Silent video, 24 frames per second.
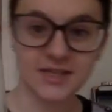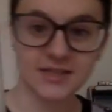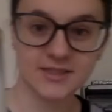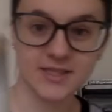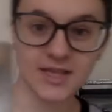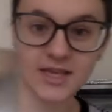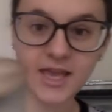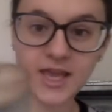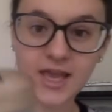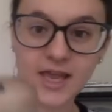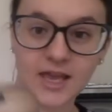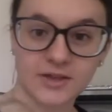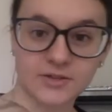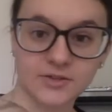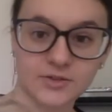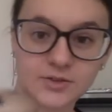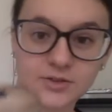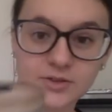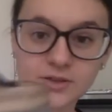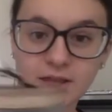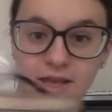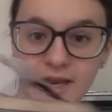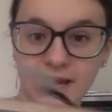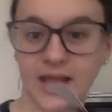a candle,
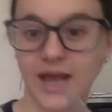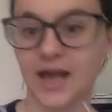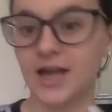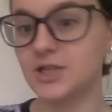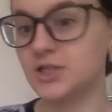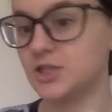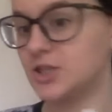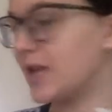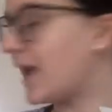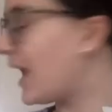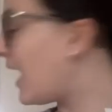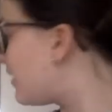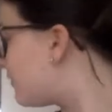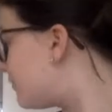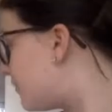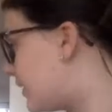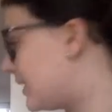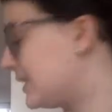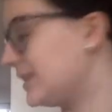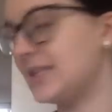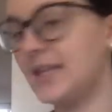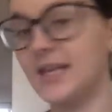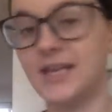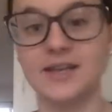and I actually have one
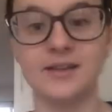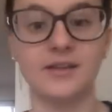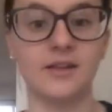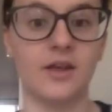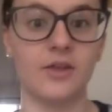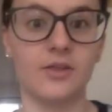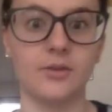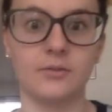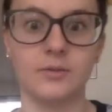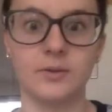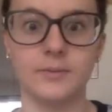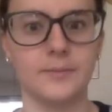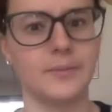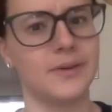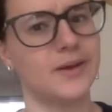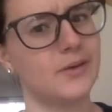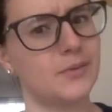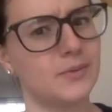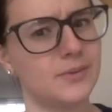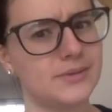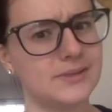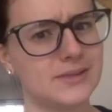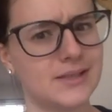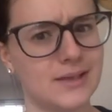lit in the other room, but I
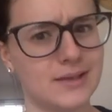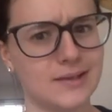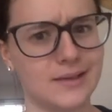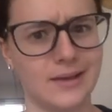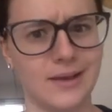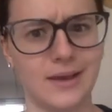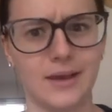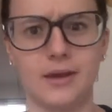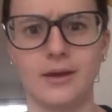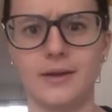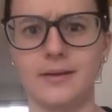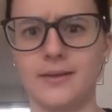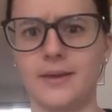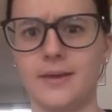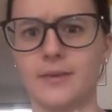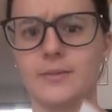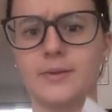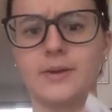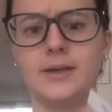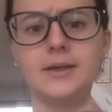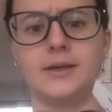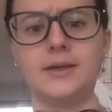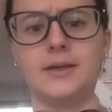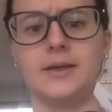wasn't going to carry that one
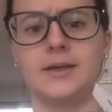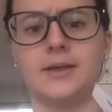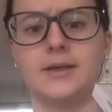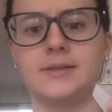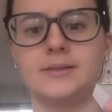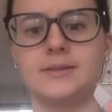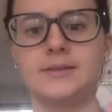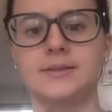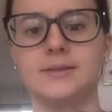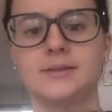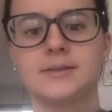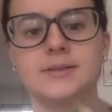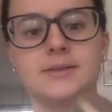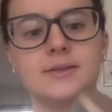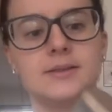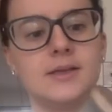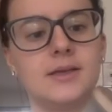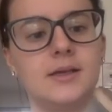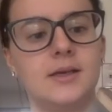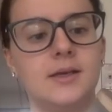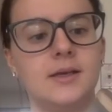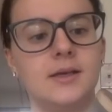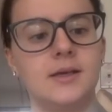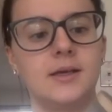in here because it's
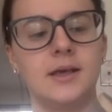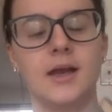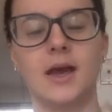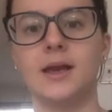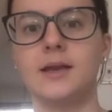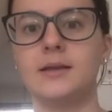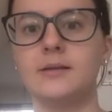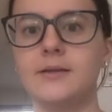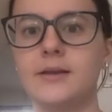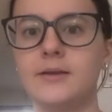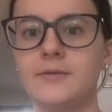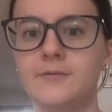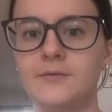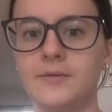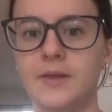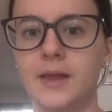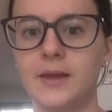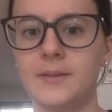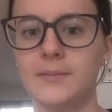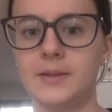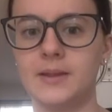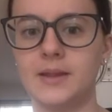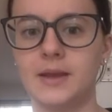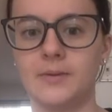got a lit flame
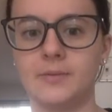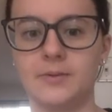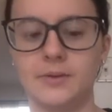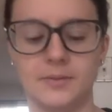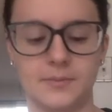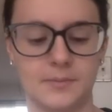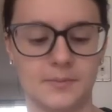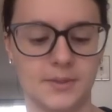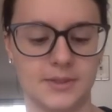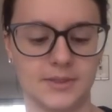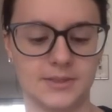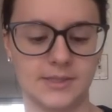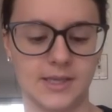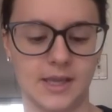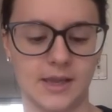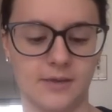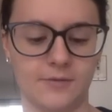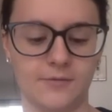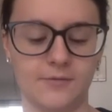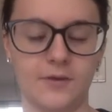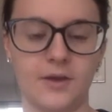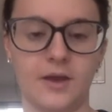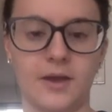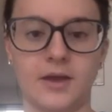and that wouldn't be safe,
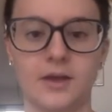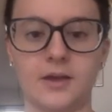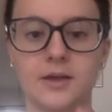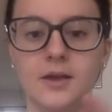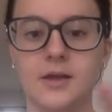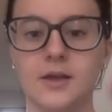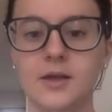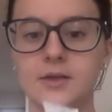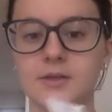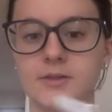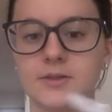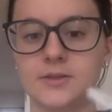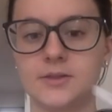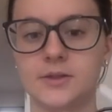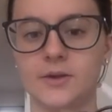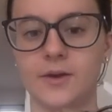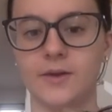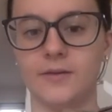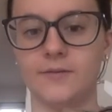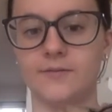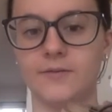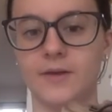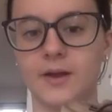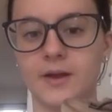huh? So I
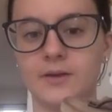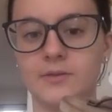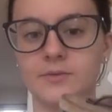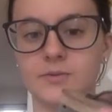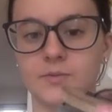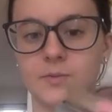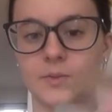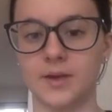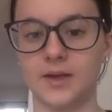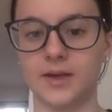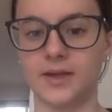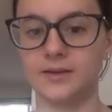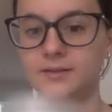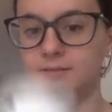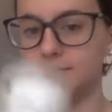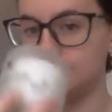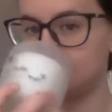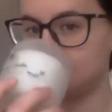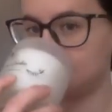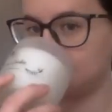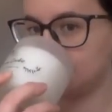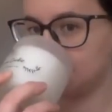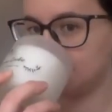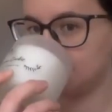found one,
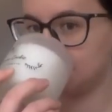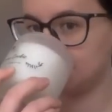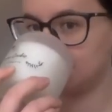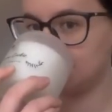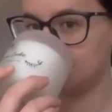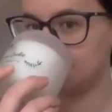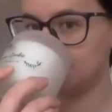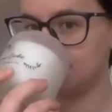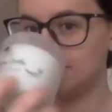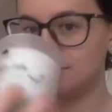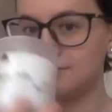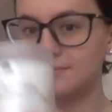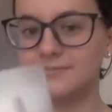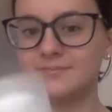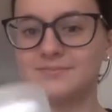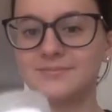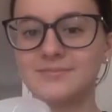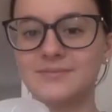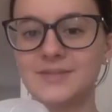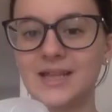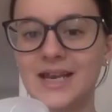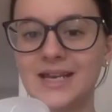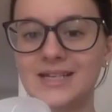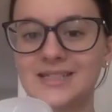and
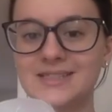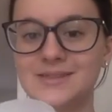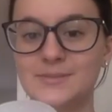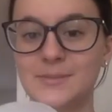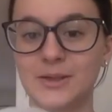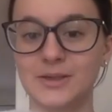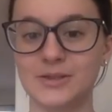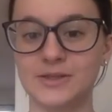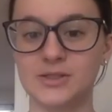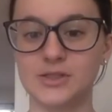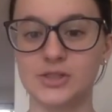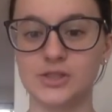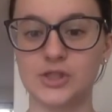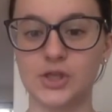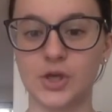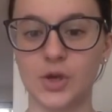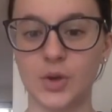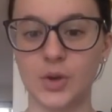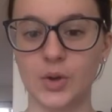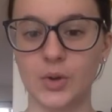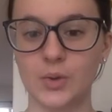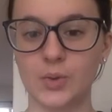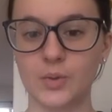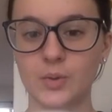it smells
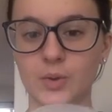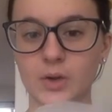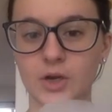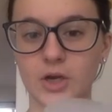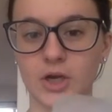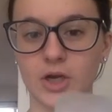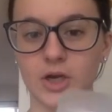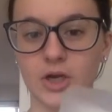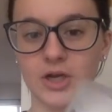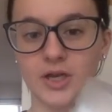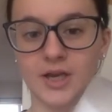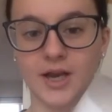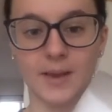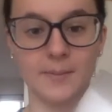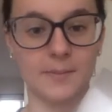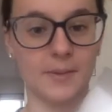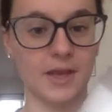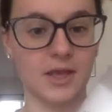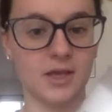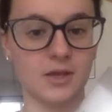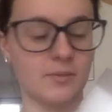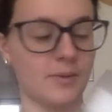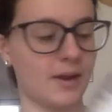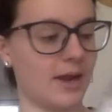so good. I bet
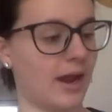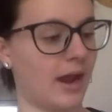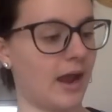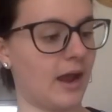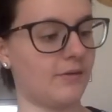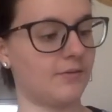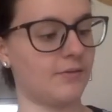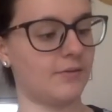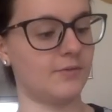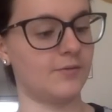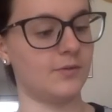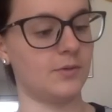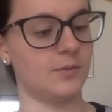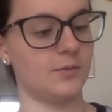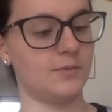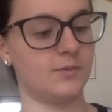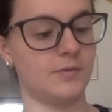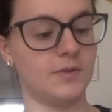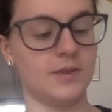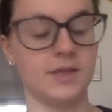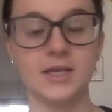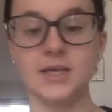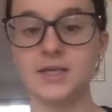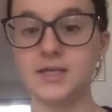you might have a few of
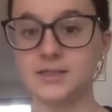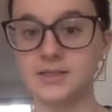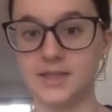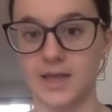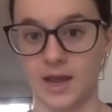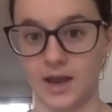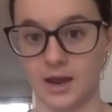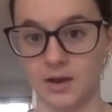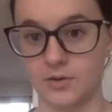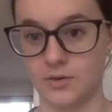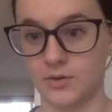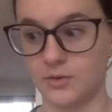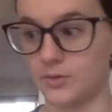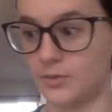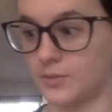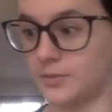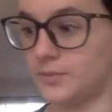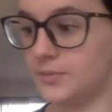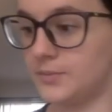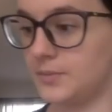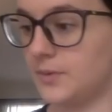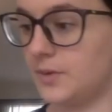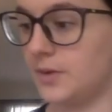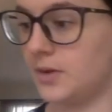these at home.
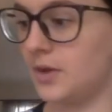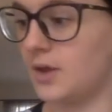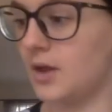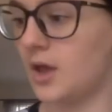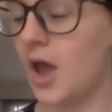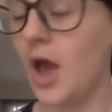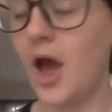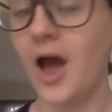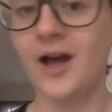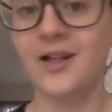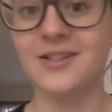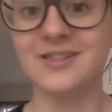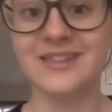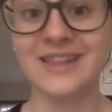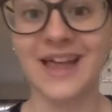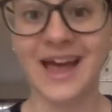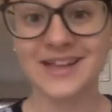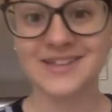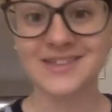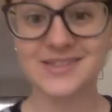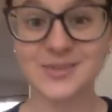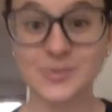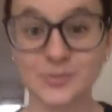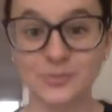
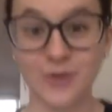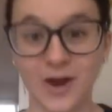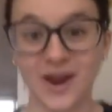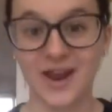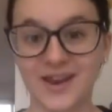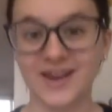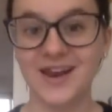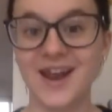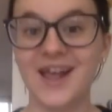Let's write